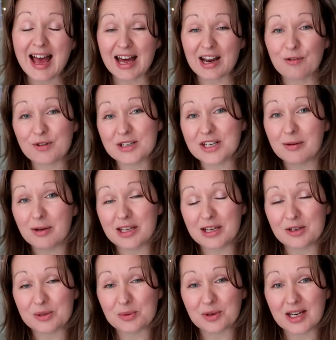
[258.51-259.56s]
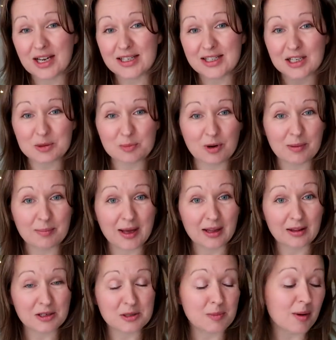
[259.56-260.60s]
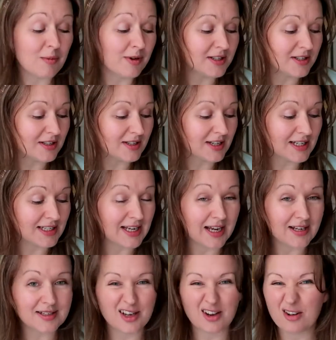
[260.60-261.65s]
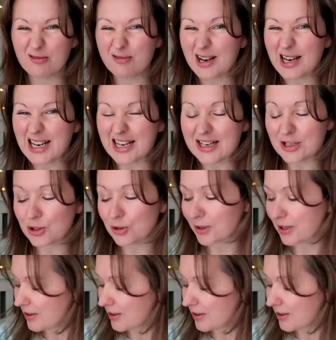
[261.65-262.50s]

and every time I use one, it does bring back those memories, as I say, so I really enjoy